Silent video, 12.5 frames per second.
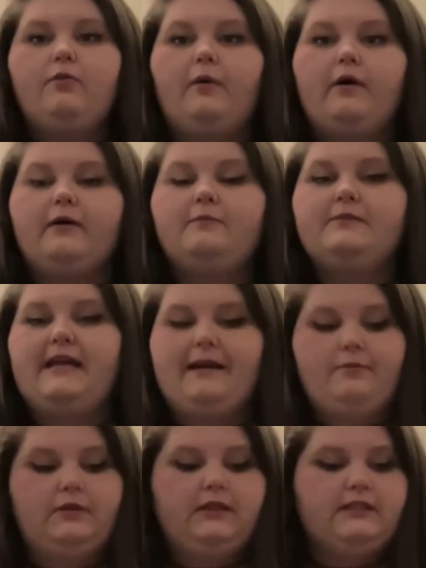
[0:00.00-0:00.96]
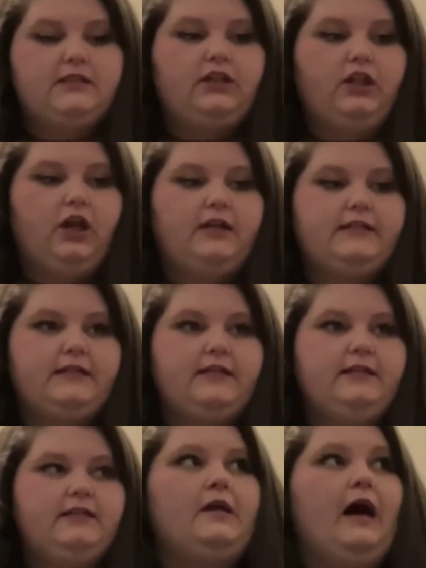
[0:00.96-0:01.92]
welcome to Amberlynn's
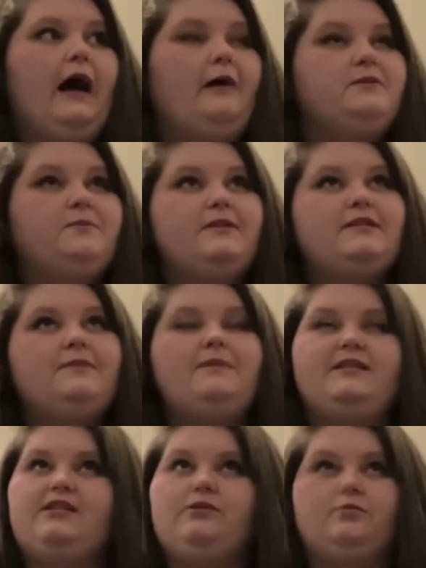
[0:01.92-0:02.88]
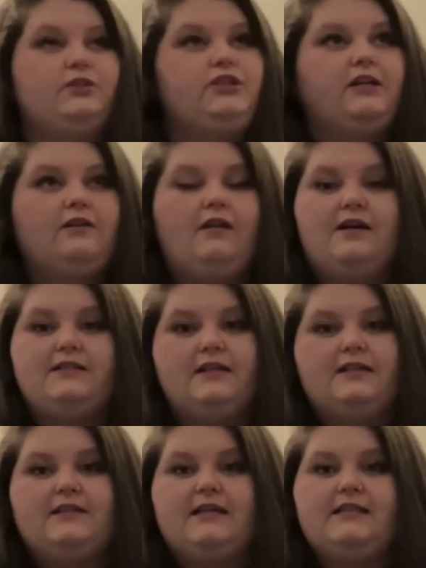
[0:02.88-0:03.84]
closet. I'm supposed to be switching
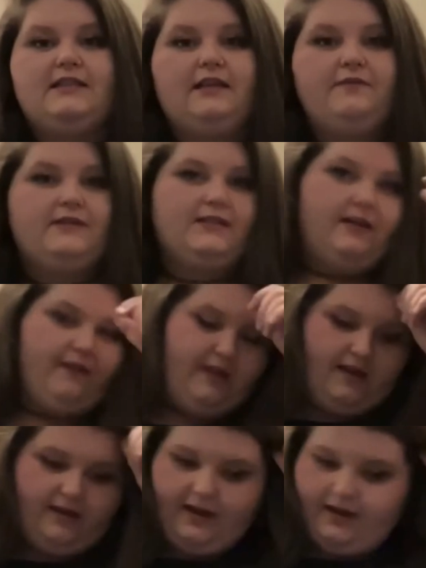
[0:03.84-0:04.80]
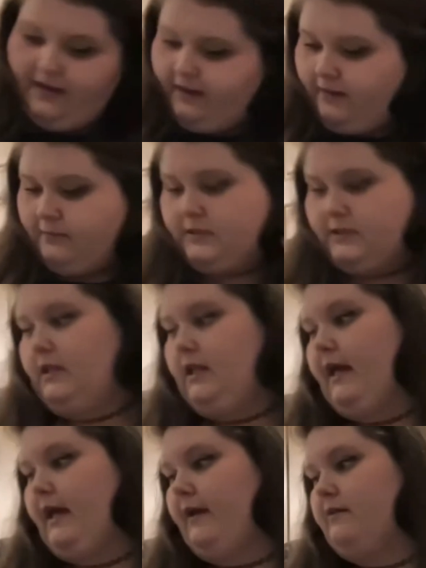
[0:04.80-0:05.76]
closets. I still haven't done that yet. I'm still
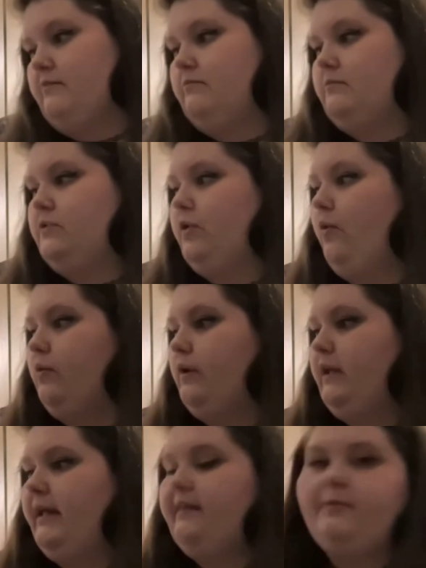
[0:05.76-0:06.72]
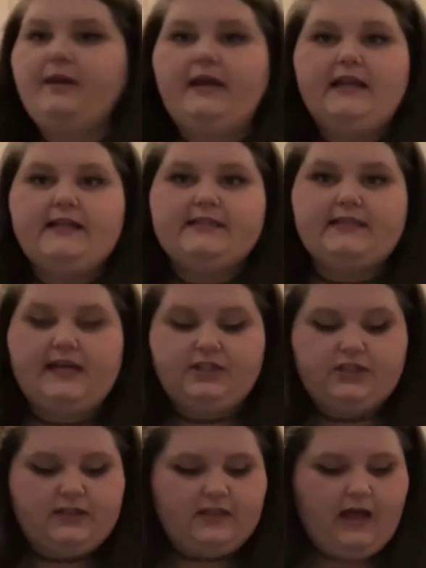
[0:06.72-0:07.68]
like totally in the beginning
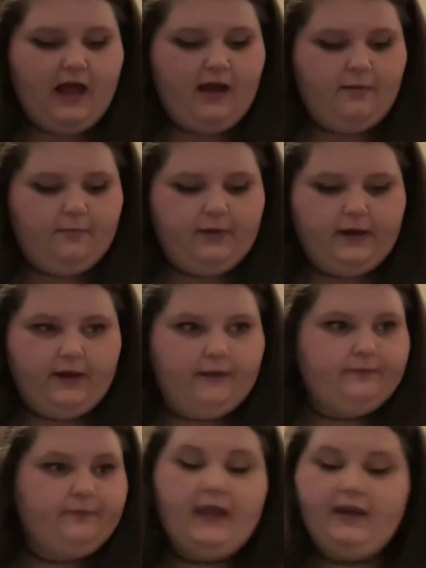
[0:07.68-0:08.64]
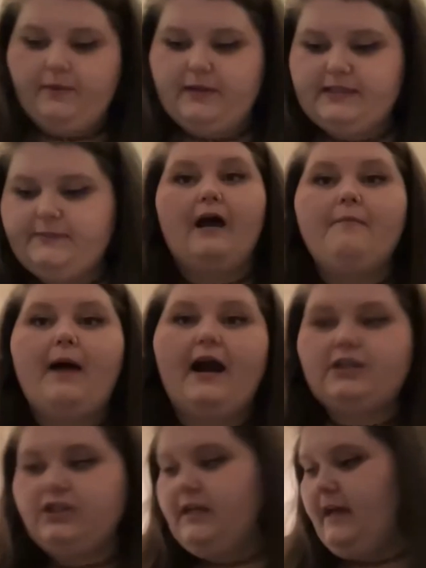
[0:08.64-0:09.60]
stages of that. But anyways, I'm
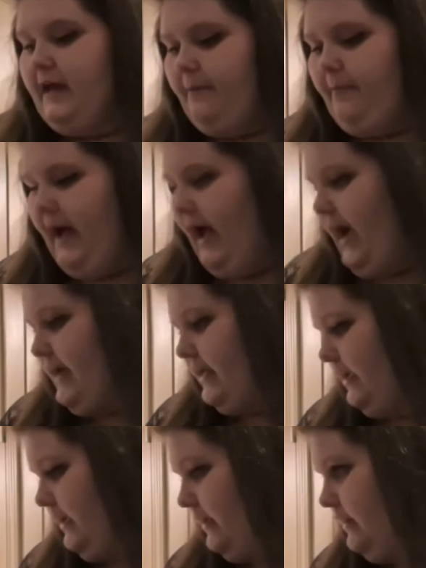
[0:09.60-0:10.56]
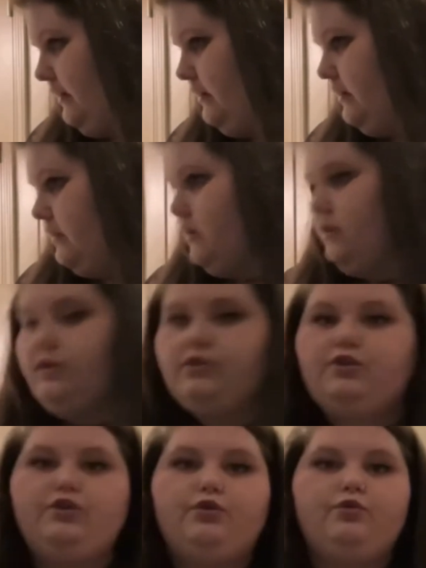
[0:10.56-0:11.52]
actually packing
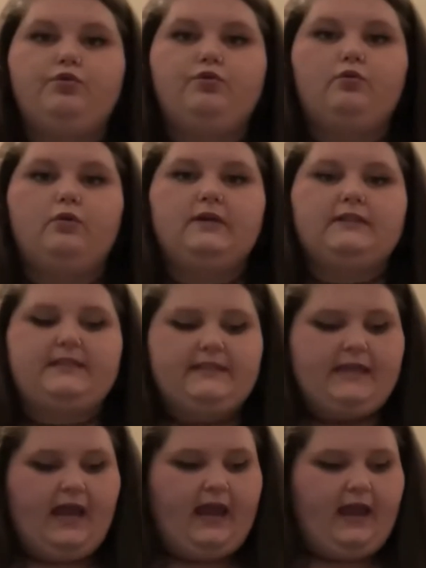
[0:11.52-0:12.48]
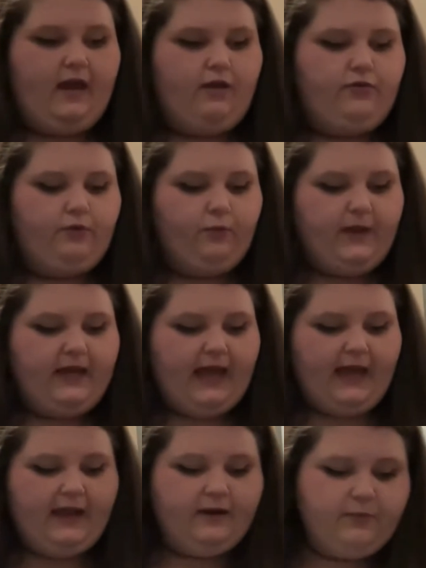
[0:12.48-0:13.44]
to stay the
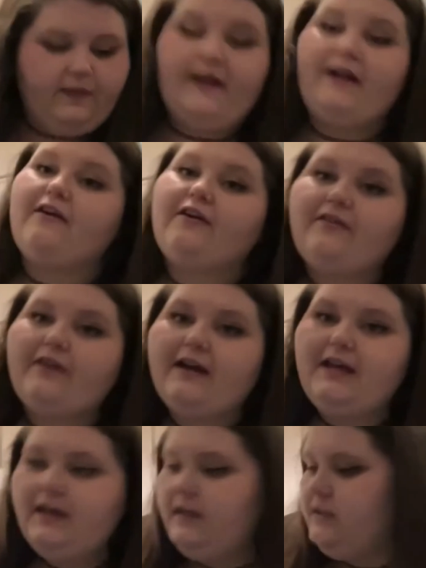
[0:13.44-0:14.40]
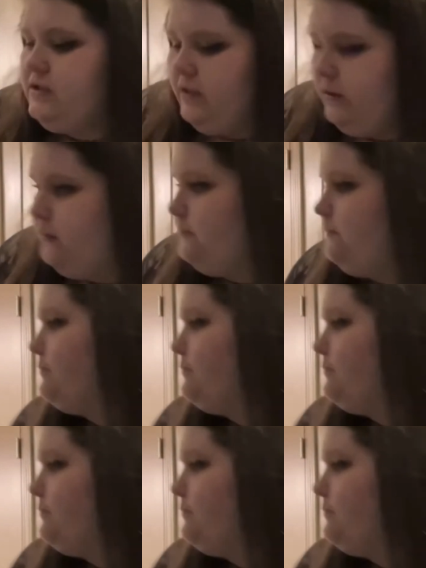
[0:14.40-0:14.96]
weekend with Eric and Ricky. So